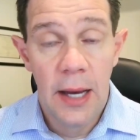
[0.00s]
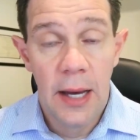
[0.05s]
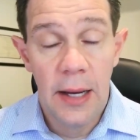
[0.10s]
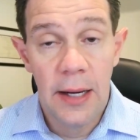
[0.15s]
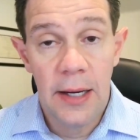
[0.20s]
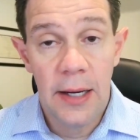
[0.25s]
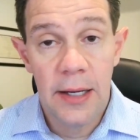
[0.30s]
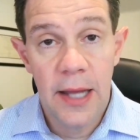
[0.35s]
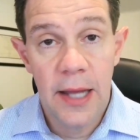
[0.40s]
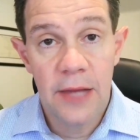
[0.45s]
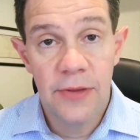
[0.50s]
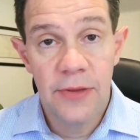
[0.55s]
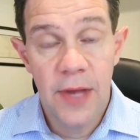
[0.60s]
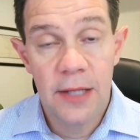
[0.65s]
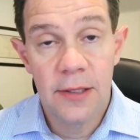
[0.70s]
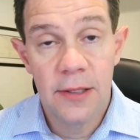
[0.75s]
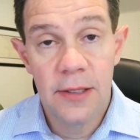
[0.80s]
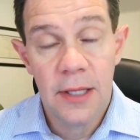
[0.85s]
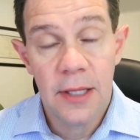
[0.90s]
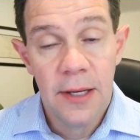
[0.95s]
Uh, and
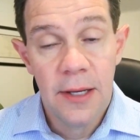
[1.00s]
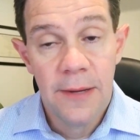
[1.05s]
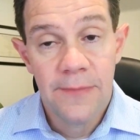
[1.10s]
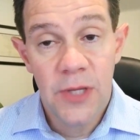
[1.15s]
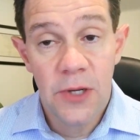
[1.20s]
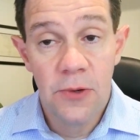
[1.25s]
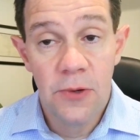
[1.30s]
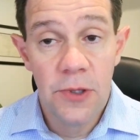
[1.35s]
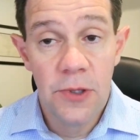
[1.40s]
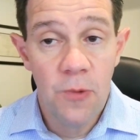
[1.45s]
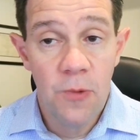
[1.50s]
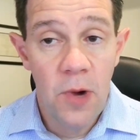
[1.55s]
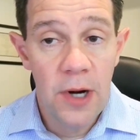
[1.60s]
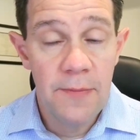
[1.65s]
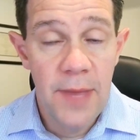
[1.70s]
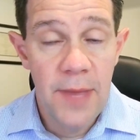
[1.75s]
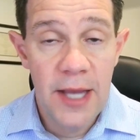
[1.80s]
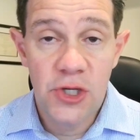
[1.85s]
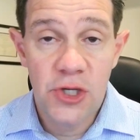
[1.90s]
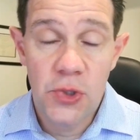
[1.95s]
then, you know you want
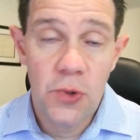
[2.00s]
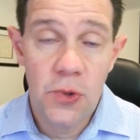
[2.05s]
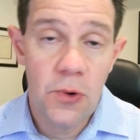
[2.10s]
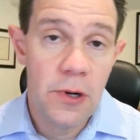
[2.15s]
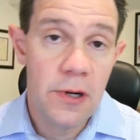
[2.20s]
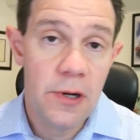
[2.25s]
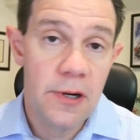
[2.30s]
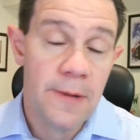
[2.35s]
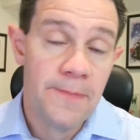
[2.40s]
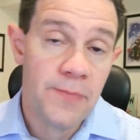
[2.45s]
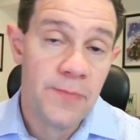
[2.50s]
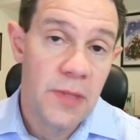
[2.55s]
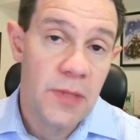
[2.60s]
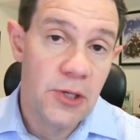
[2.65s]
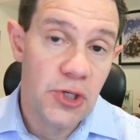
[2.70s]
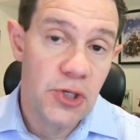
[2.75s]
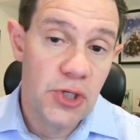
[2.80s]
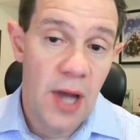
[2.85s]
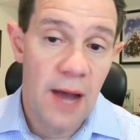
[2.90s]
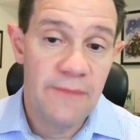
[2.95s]
to make sure
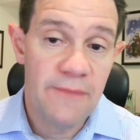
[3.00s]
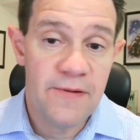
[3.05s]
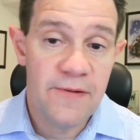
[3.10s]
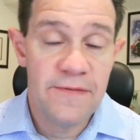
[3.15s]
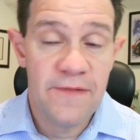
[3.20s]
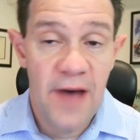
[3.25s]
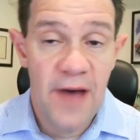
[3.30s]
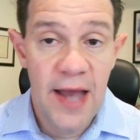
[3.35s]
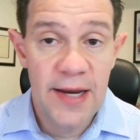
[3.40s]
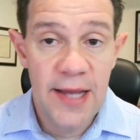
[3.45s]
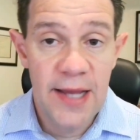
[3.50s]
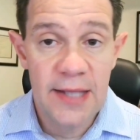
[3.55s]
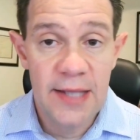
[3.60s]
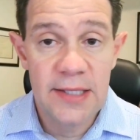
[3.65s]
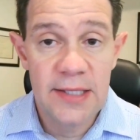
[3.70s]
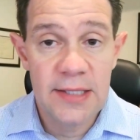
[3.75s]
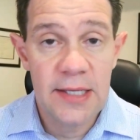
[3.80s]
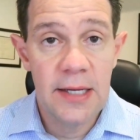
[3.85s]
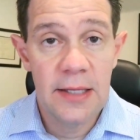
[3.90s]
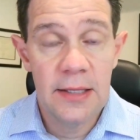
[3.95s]
you shop for
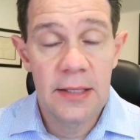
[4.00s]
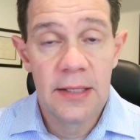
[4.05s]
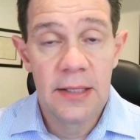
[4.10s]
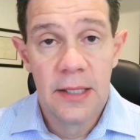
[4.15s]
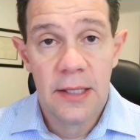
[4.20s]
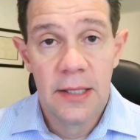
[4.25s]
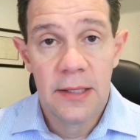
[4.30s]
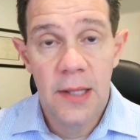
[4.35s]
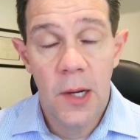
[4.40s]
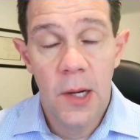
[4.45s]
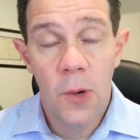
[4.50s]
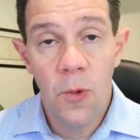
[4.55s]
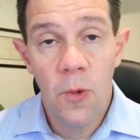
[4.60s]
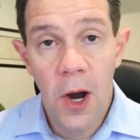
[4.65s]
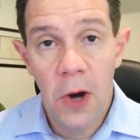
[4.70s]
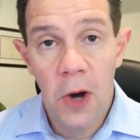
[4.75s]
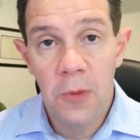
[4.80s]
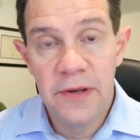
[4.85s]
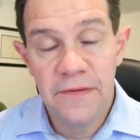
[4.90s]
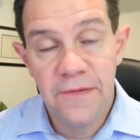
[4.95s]
financing you know
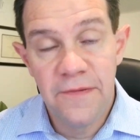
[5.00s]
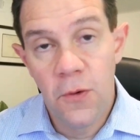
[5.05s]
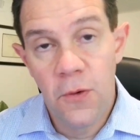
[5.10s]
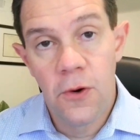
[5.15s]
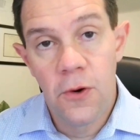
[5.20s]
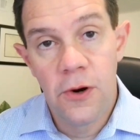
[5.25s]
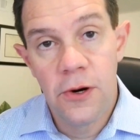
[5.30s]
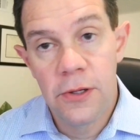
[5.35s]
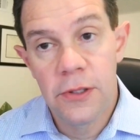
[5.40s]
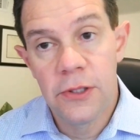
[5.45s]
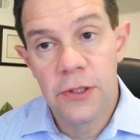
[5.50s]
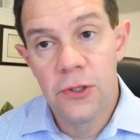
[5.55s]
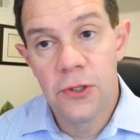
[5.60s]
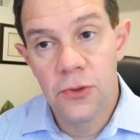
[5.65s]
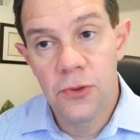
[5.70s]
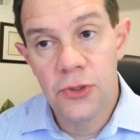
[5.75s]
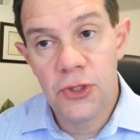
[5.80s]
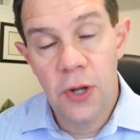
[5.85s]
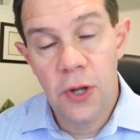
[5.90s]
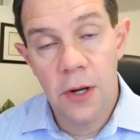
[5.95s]
well before
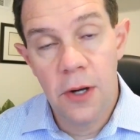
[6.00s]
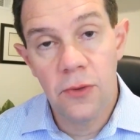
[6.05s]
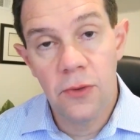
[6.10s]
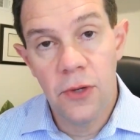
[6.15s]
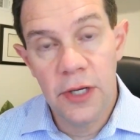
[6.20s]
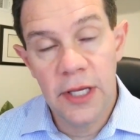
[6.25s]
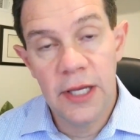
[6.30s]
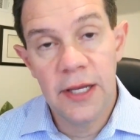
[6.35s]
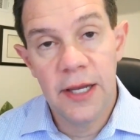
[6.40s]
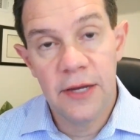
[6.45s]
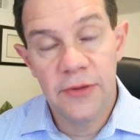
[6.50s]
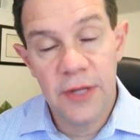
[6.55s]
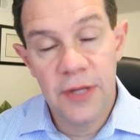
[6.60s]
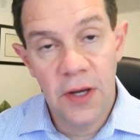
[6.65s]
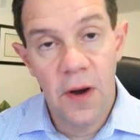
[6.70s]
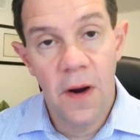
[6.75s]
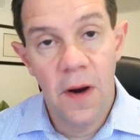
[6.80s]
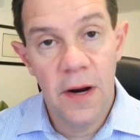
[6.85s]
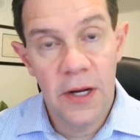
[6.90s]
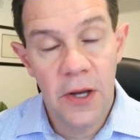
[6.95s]
you start looking at the
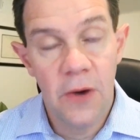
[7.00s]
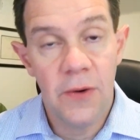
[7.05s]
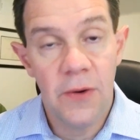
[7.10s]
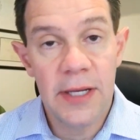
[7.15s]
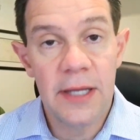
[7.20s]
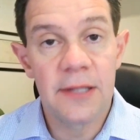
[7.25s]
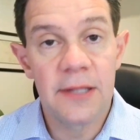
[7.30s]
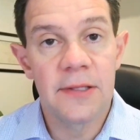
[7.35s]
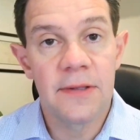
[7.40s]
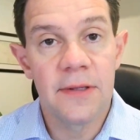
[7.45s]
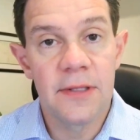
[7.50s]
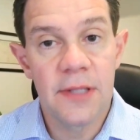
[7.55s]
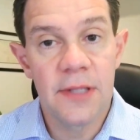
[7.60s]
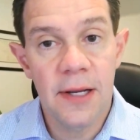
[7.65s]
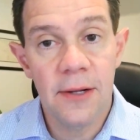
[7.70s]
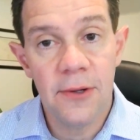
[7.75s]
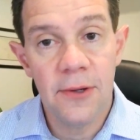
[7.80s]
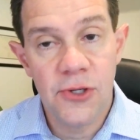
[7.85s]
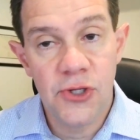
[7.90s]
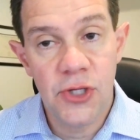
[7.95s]
car going into the
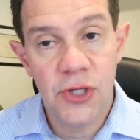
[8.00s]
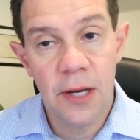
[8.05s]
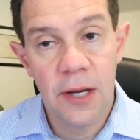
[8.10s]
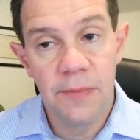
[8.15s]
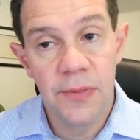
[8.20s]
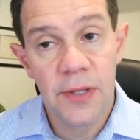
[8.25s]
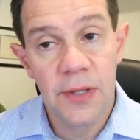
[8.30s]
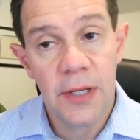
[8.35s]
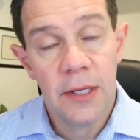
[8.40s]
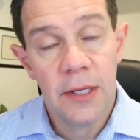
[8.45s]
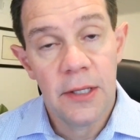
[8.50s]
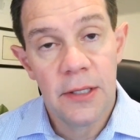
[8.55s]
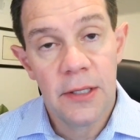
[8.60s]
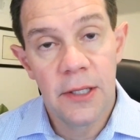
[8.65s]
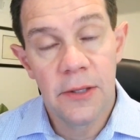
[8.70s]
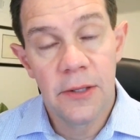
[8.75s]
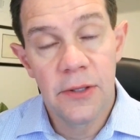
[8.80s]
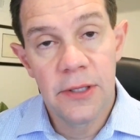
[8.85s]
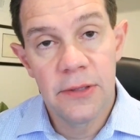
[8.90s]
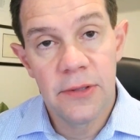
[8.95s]
dealership you
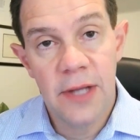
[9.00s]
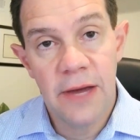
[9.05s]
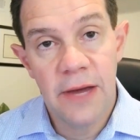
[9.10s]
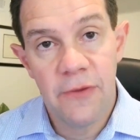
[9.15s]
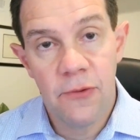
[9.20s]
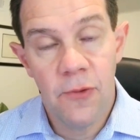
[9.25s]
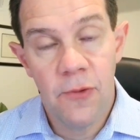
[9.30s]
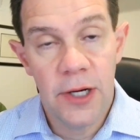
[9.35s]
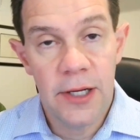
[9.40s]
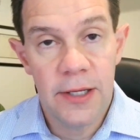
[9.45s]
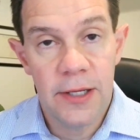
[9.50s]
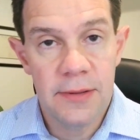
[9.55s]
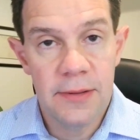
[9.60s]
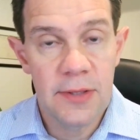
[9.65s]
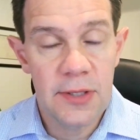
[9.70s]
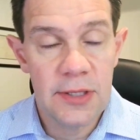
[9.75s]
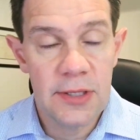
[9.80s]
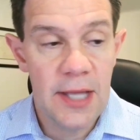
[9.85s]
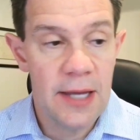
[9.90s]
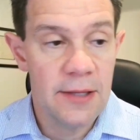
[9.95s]
know you never want to
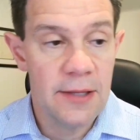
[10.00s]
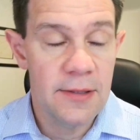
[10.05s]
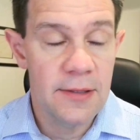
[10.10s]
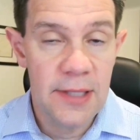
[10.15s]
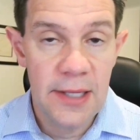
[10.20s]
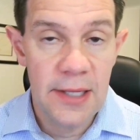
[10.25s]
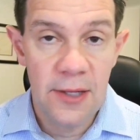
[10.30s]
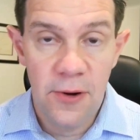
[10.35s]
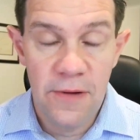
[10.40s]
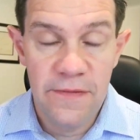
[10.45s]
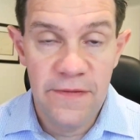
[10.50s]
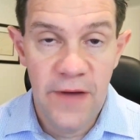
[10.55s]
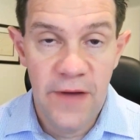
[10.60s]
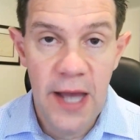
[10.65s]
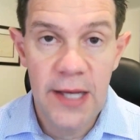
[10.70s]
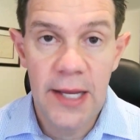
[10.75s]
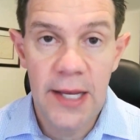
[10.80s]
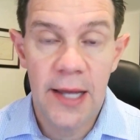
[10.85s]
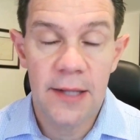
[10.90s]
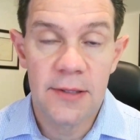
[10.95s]
just take the dealer
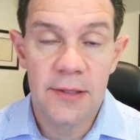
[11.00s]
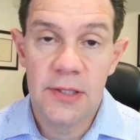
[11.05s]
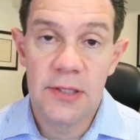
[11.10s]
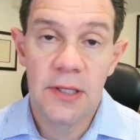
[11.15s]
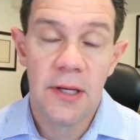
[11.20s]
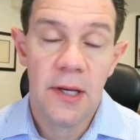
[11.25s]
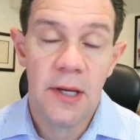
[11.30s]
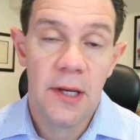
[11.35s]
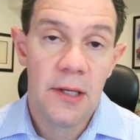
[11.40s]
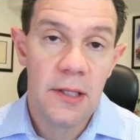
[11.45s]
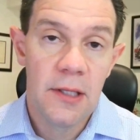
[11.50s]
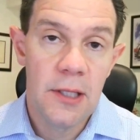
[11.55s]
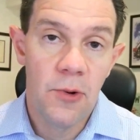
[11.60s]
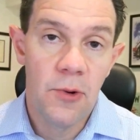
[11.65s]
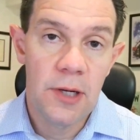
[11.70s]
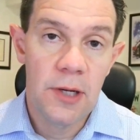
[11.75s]
finance you yeah.